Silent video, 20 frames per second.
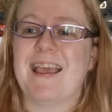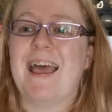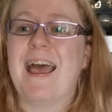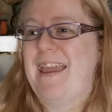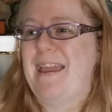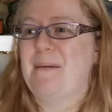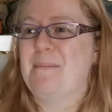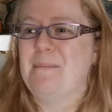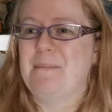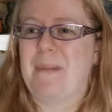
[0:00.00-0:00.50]

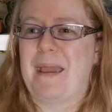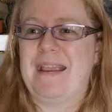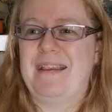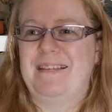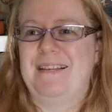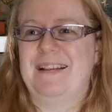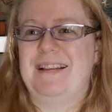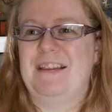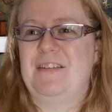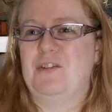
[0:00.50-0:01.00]
him
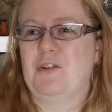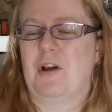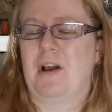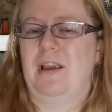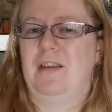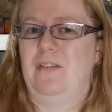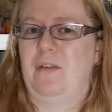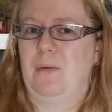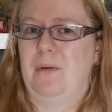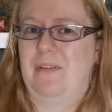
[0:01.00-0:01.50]
basically
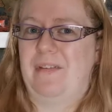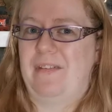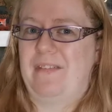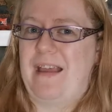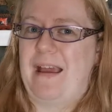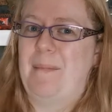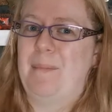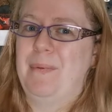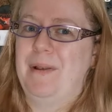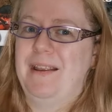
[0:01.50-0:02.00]
trying to
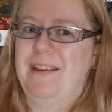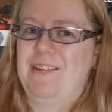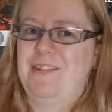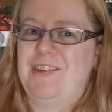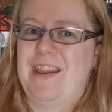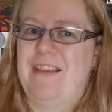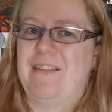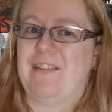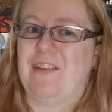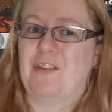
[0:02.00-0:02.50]

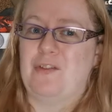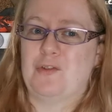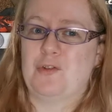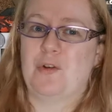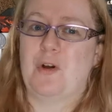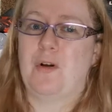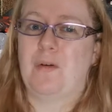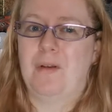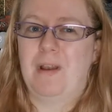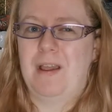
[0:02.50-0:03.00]
establish his
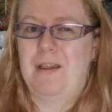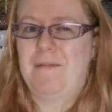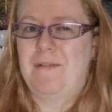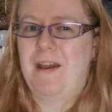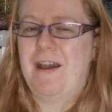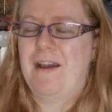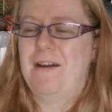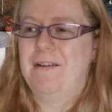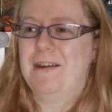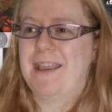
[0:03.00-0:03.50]
control over
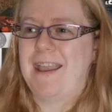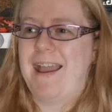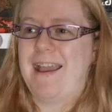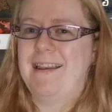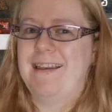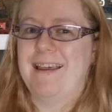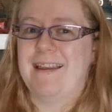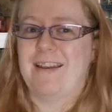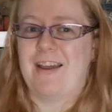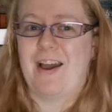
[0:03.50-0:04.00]
her
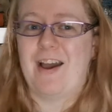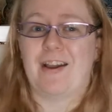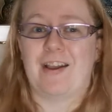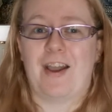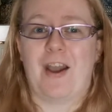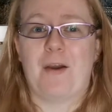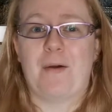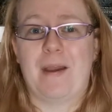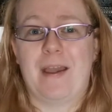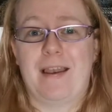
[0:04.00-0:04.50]
again, and her
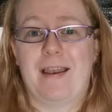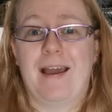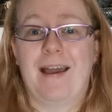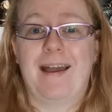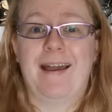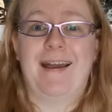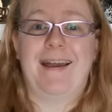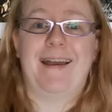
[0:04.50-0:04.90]
going,